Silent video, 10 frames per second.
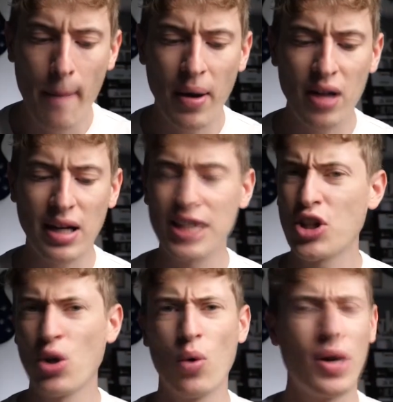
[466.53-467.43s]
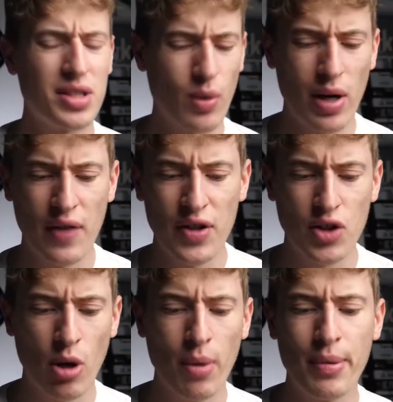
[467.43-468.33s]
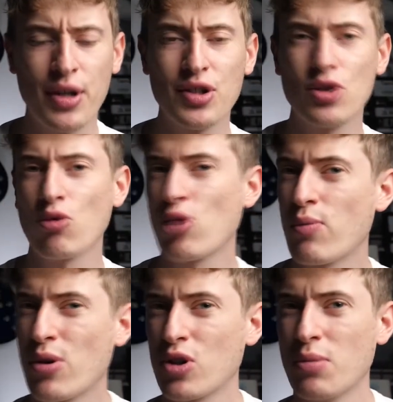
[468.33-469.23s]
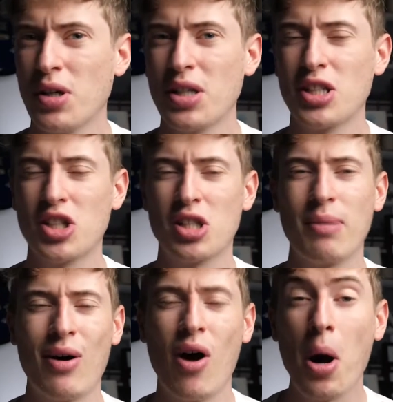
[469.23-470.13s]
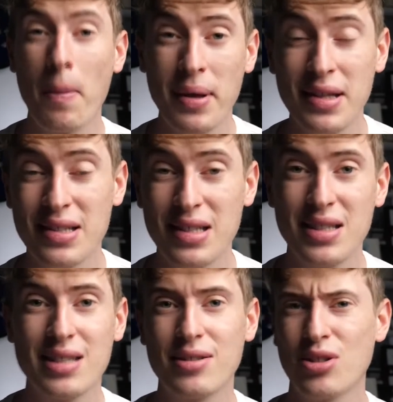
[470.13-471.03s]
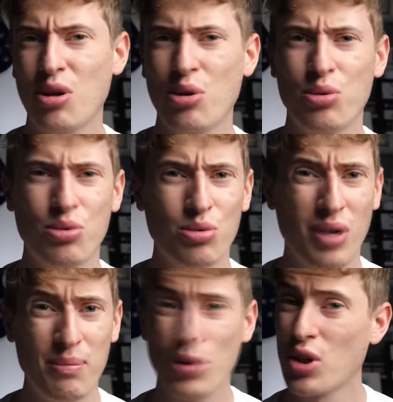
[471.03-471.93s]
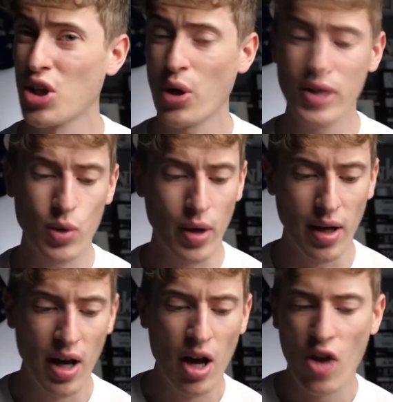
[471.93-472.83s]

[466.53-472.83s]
but I don't know why someone left this comment because it's not really print on demand, it's just about art pieces, so I'm not gonna go into it.